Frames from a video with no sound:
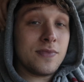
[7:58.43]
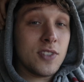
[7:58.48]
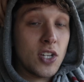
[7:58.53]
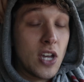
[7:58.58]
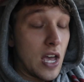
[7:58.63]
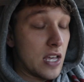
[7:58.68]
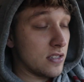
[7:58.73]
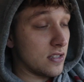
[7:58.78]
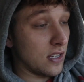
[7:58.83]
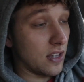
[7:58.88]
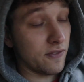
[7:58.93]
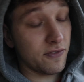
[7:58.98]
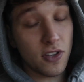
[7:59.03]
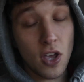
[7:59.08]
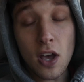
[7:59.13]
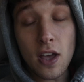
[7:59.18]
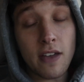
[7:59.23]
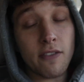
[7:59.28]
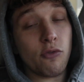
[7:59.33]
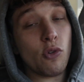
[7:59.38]
You guys, if
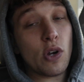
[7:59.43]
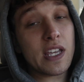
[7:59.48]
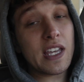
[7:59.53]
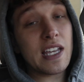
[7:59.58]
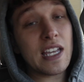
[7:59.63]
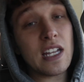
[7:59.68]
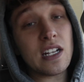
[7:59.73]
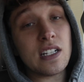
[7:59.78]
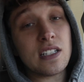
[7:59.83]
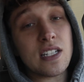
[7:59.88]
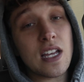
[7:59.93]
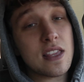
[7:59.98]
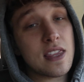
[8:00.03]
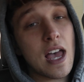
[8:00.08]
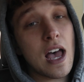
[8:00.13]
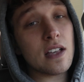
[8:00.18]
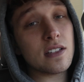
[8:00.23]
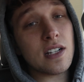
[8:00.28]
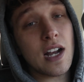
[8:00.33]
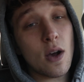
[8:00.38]
you, if we can get to ten
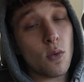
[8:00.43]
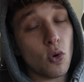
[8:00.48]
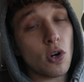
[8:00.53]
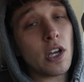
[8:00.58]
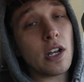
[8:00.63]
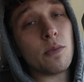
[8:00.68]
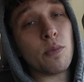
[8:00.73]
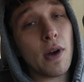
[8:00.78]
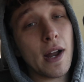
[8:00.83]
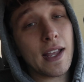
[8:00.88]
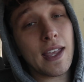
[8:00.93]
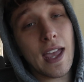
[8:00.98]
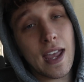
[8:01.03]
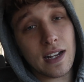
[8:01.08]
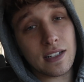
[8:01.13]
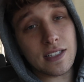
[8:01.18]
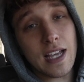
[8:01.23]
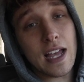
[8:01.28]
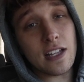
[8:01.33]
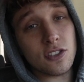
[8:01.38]
thousand, I will get a Bread
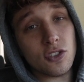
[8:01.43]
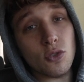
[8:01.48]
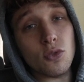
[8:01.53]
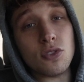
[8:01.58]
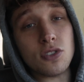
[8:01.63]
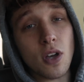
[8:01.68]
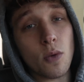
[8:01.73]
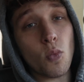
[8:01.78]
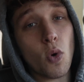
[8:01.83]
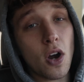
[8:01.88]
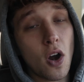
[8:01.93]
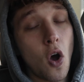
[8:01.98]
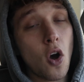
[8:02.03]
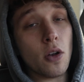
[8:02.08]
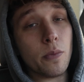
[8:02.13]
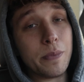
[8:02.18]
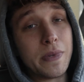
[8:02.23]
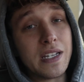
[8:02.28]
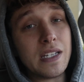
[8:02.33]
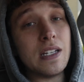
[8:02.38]
Gang tattoo somewhere
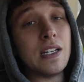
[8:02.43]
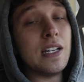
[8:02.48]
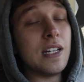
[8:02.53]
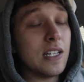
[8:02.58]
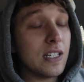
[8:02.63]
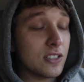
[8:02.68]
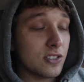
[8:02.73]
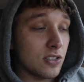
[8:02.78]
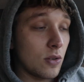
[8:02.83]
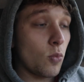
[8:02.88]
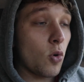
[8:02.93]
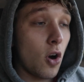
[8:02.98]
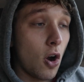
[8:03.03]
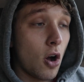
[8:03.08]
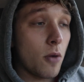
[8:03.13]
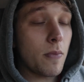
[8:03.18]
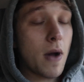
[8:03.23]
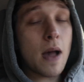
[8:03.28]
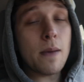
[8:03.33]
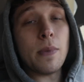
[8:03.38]
on me, somewhere
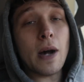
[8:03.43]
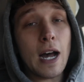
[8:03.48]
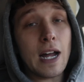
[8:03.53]
on my